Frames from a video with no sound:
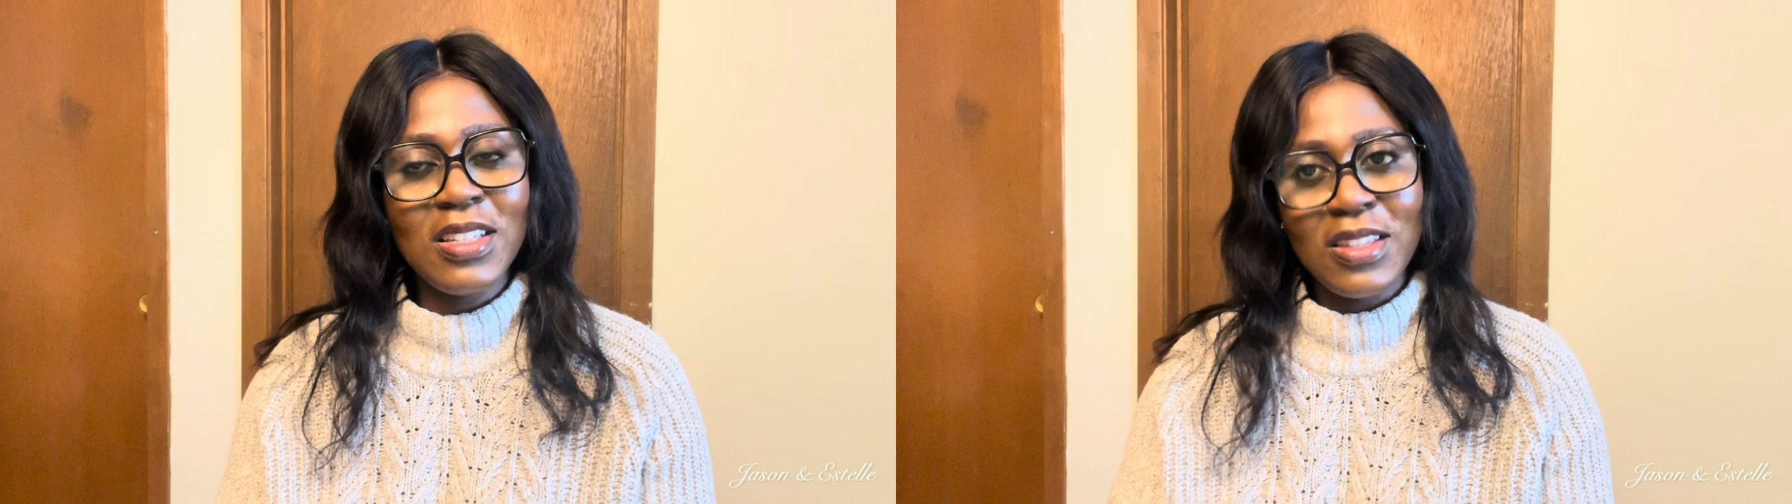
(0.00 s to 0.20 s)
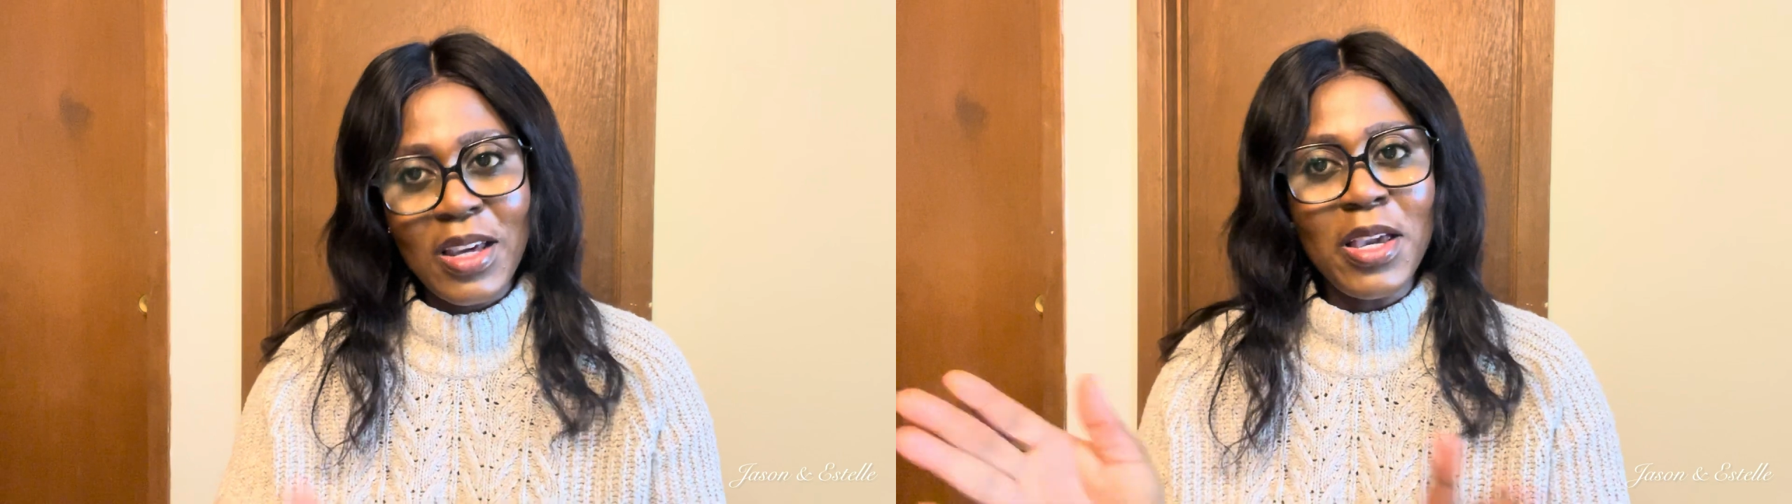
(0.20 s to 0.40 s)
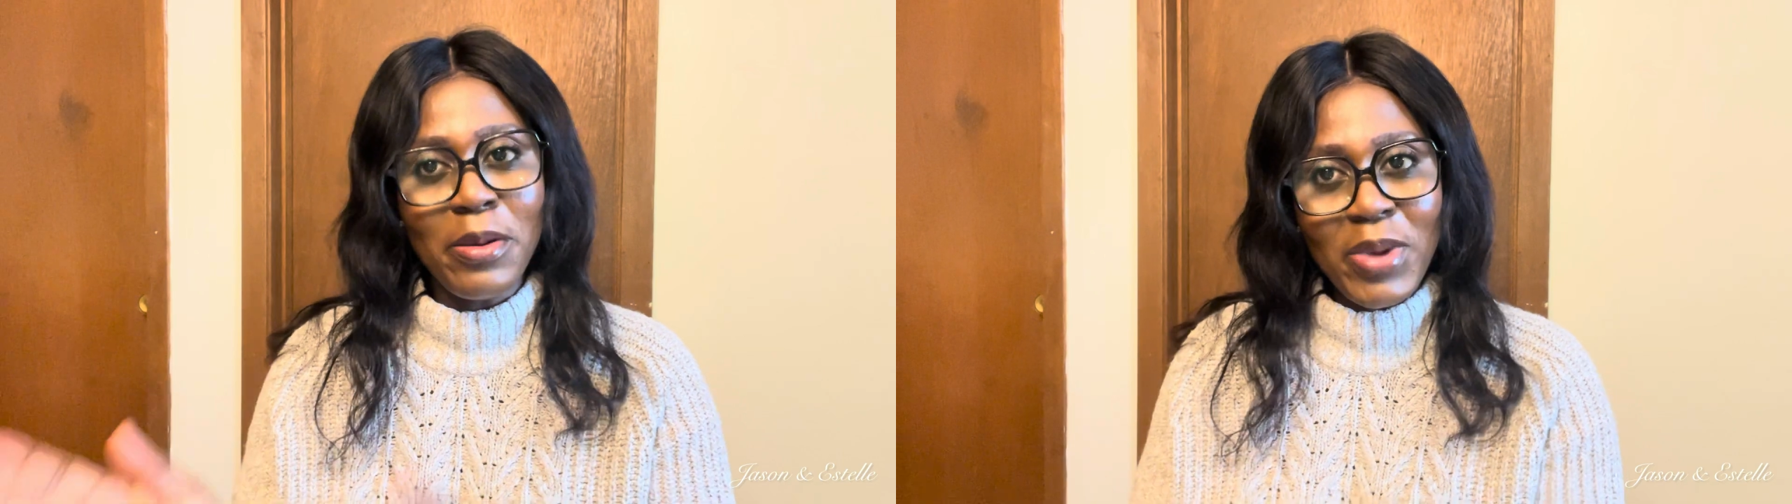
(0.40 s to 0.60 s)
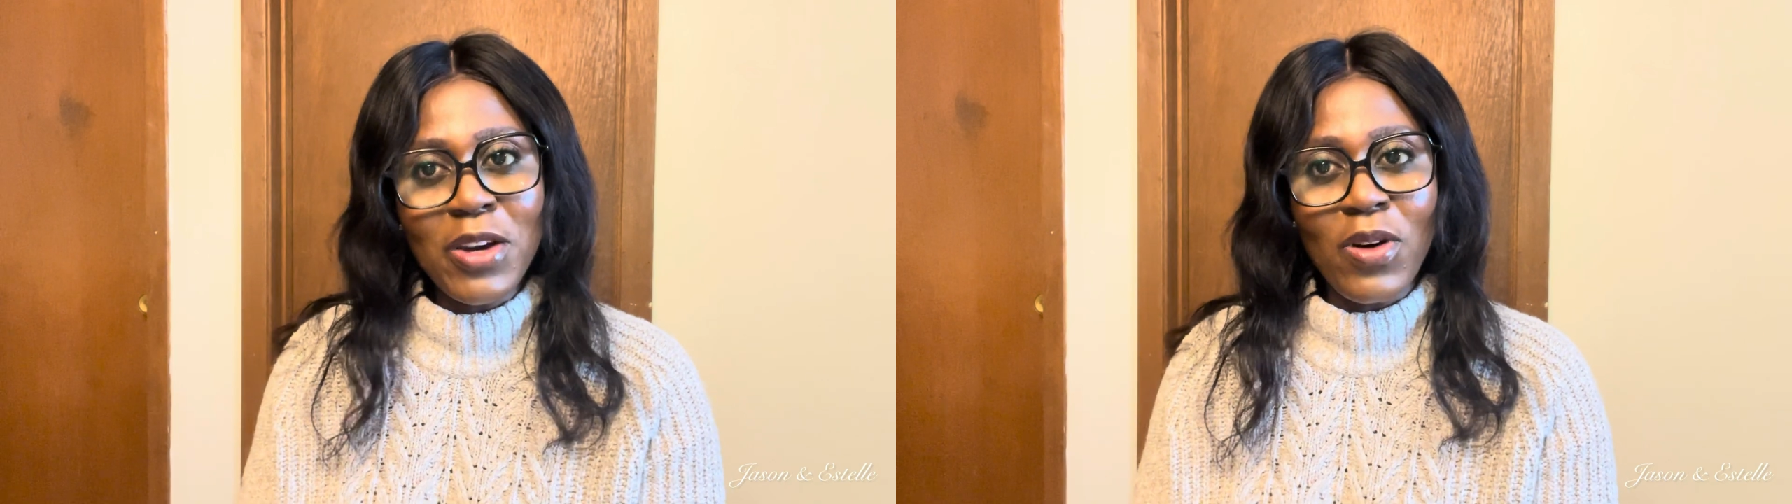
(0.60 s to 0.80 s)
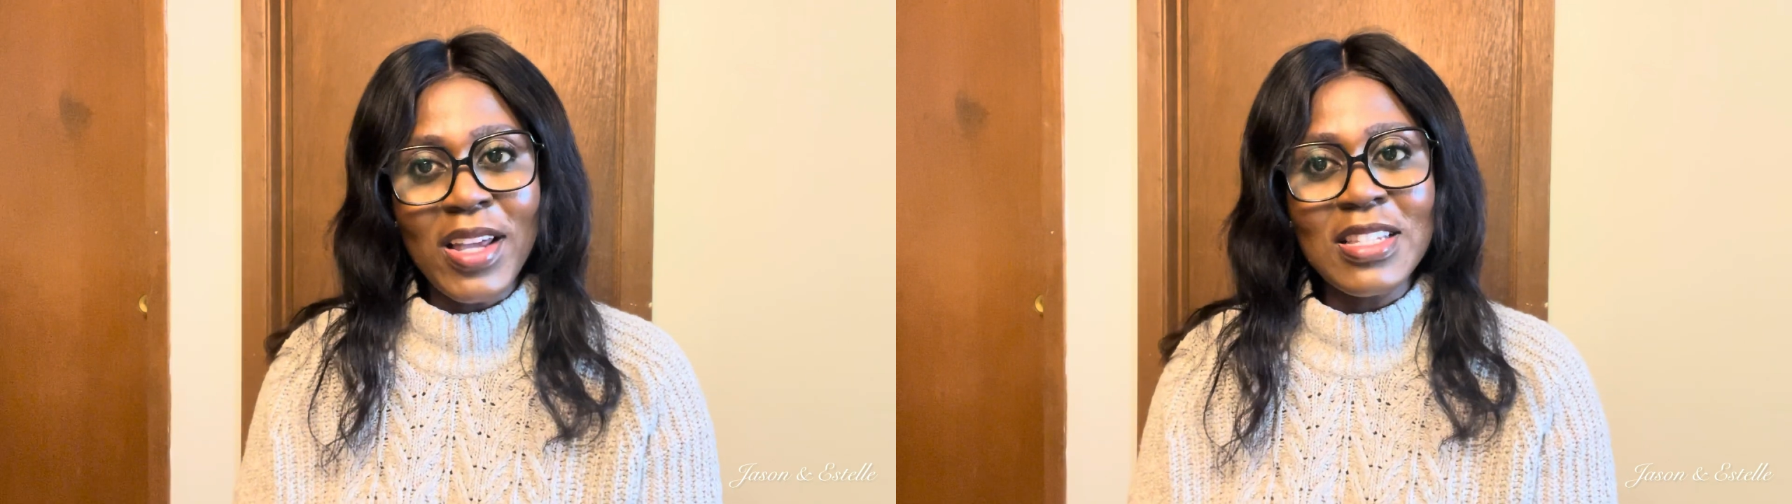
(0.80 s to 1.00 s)
the
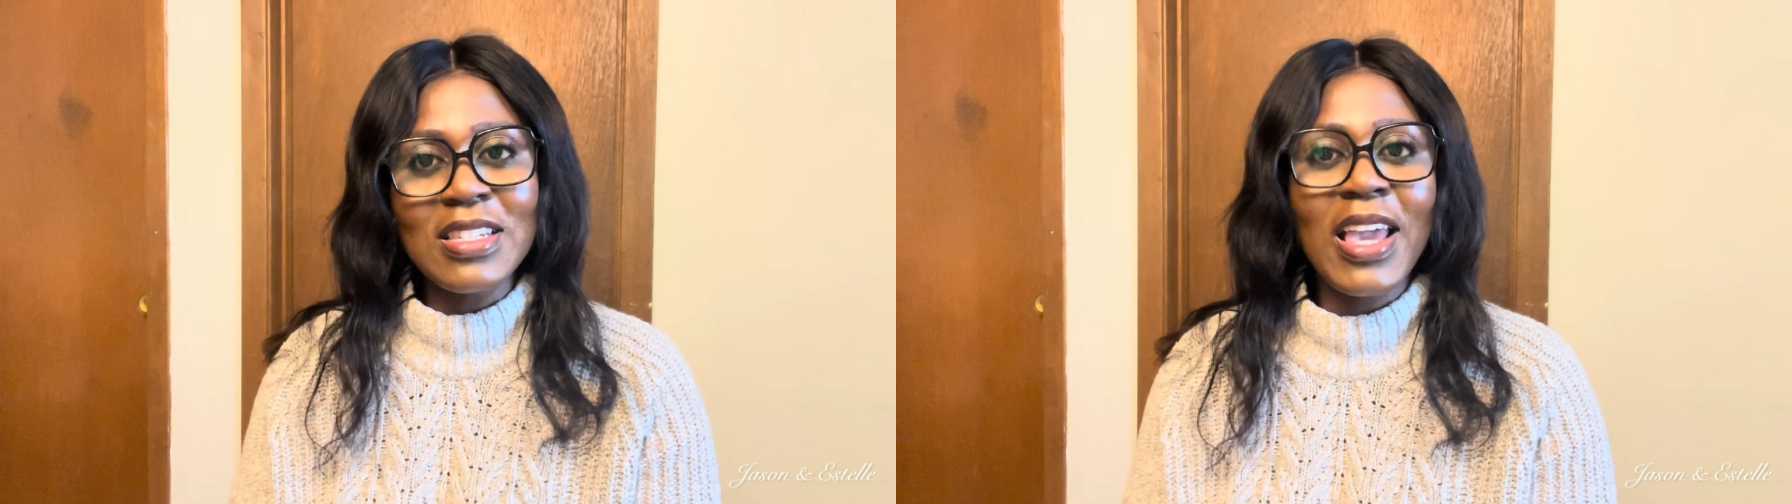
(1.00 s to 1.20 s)
immigrants,